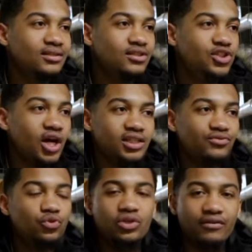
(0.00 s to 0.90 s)
just if
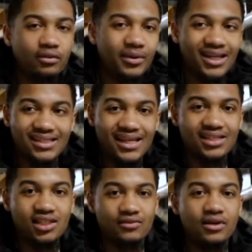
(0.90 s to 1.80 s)
you give them an
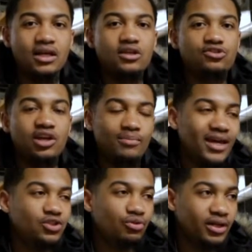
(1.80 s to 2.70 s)
incentive. So they
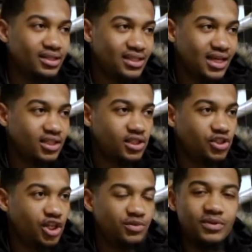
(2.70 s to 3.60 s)
may join your text list
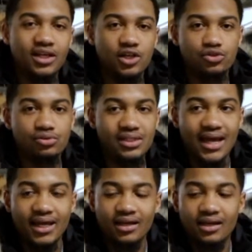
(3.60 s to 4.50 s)
just because you
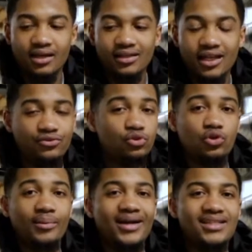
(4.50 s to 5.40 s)
say, if you
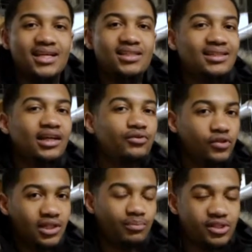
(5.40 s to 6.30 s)
join my text list, I'll give you
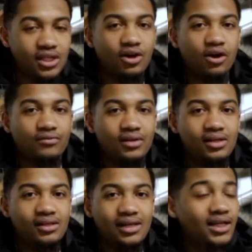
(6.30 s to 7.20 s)
10% off.
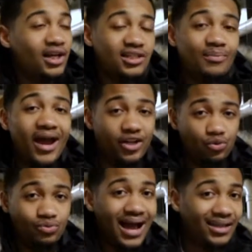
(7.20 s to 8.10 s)
It doesn't matter. You
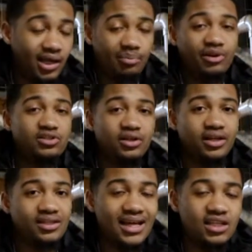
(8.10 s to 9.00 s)
got that person on
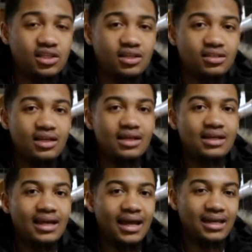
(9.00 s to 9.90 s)
your text list.
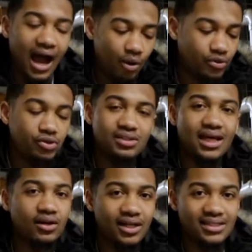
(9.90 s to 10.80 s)
And now when you
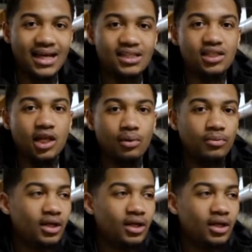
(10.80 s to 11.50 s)
send out a text to them,